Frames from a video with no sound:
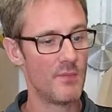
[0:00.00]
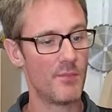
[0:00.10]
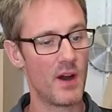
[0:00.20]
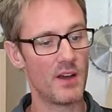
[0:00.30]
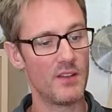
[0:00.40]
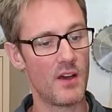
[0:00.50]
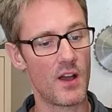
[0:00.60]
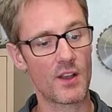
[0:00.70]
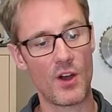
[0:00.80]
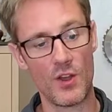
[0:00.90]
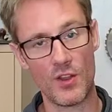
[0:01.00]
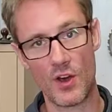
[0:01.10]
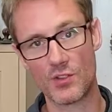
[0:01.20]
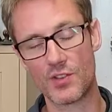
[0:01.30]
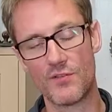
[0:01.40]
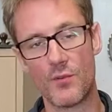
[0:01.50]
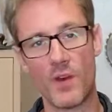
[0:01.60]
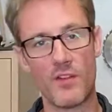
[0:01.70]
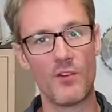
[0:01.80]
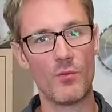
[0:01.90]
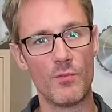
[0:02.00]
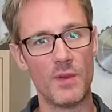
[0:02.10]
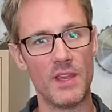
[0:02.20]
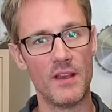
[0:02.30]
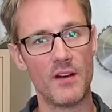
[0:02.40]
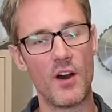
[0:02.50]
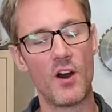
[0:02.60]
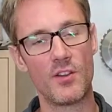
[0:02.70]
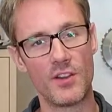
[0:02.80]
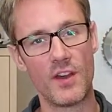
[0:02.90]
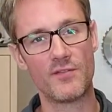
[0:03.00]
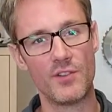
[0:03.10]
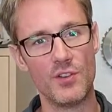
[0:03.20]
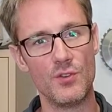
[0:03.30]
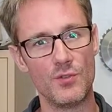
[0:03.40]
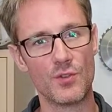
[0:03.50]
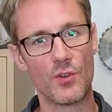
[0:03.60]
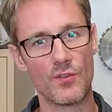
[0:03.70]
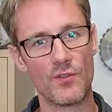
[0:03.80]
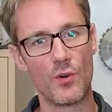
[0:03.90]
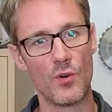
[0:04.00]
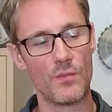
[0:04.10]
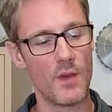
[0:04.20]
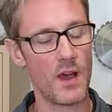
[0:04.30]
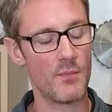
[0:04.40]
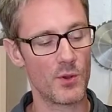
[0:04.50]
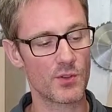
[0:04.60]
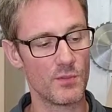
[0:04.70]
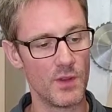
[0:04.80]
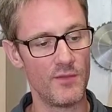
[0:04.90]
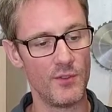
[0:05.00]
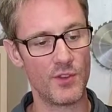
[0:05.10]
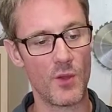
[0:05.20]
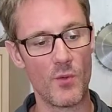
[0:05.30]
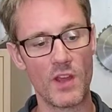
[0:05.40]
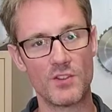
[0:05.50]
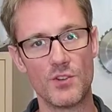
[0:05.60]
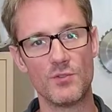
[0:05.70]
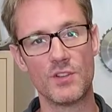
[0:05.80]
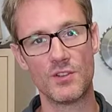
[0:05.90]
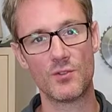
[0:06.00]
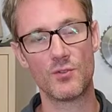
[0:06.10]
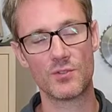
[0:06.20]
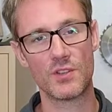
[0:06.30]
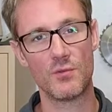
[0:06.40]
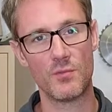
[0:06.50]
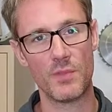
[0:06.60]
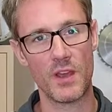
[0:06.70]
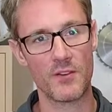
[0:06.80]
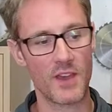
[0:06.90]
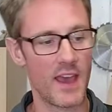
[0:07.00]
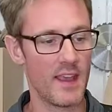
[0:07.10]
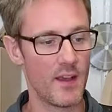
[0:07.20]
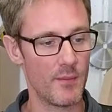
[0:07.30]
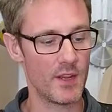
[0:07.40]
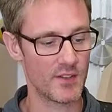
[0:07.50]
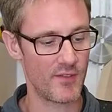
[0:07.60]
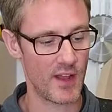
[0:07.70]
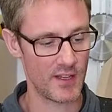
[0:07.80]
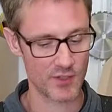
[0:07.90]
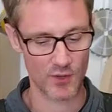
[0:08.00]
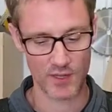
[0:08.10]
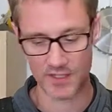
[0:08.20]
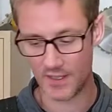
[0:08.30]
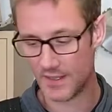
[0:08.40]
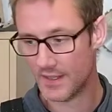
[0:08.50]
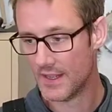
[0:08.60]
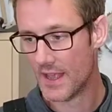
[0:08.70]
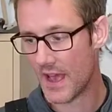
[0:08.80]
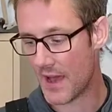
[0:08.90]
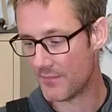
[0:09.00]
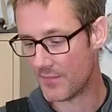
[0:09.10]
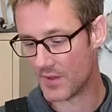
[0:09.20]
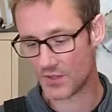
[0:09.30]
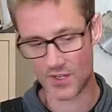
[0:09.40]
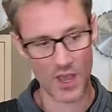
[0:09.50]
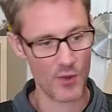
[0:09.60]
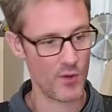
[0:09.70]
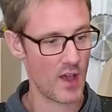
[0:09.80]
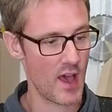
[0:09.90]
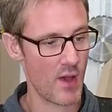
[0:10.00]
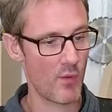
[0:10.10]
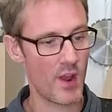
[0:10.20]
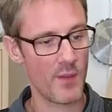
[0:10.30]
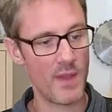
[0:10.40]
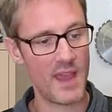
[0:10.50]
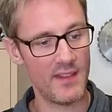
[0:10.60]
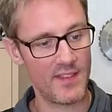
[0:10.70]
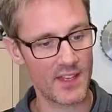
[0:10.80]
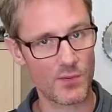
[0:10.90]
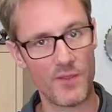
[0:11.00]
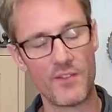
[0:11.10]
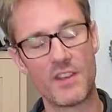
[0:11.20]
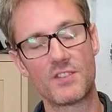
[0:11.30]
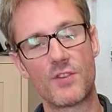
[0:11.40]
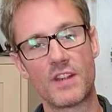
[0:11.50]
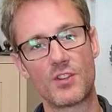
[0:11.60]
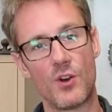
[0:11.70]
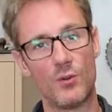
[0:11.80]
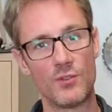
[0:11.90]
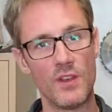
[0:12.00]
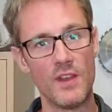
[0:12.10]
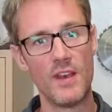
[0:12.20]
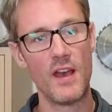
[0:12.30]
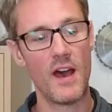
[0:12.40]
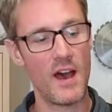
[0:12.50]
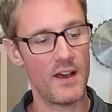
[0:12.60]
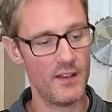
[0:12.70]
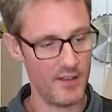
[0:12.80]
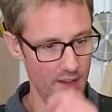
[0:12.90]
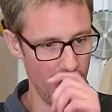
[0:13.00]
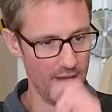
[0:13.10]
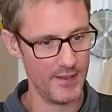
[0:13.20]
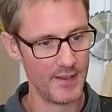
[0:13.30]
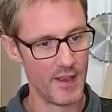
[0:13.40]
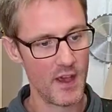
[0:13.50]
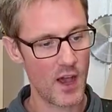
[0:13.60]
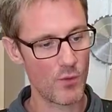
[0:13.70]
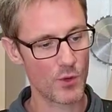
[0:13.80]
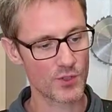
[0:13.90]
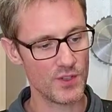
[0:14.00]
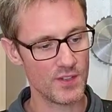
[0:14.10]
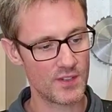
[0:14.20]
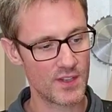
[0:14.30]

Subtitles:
But I can't answer for whether it will be hard enough to use on a floor. Possibly if you don't wear shoes indoors it would be okay. I mean, it's fairly solid. So when I made this one for this threshold, I wasn't